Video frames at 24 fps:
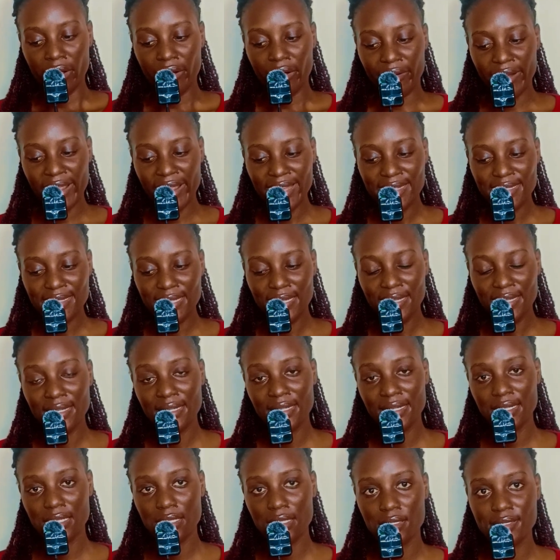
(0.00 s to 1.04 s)
Great.
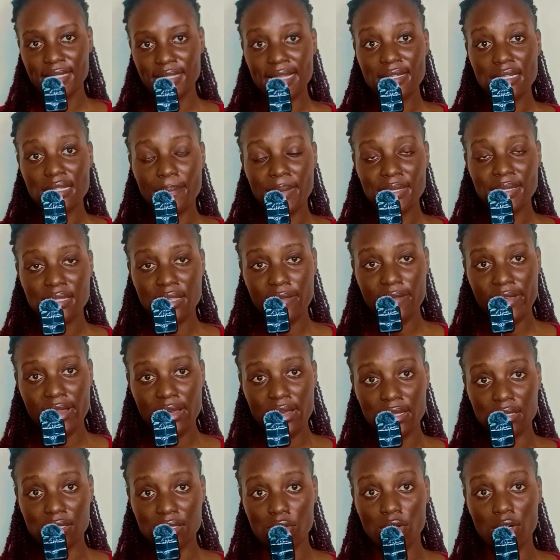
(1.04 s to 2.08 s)
Site number
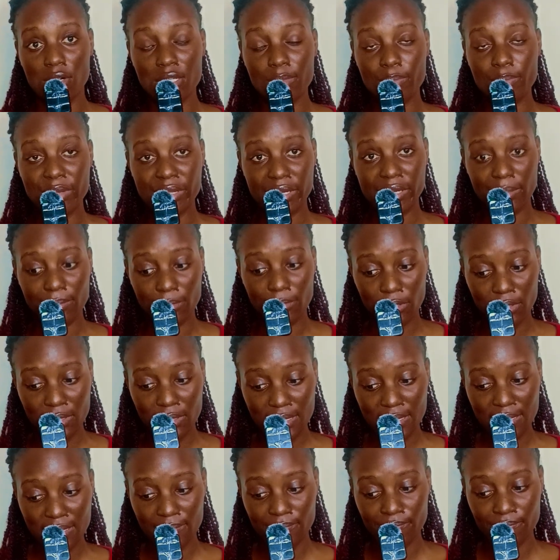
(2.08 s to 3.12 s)
7 is called Be
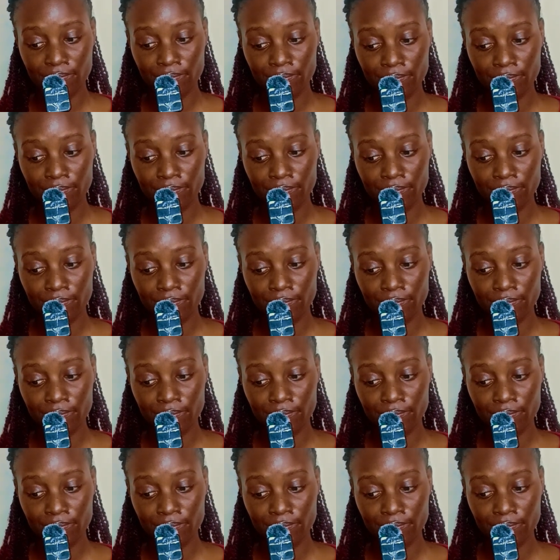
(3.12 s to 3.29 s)
Remote.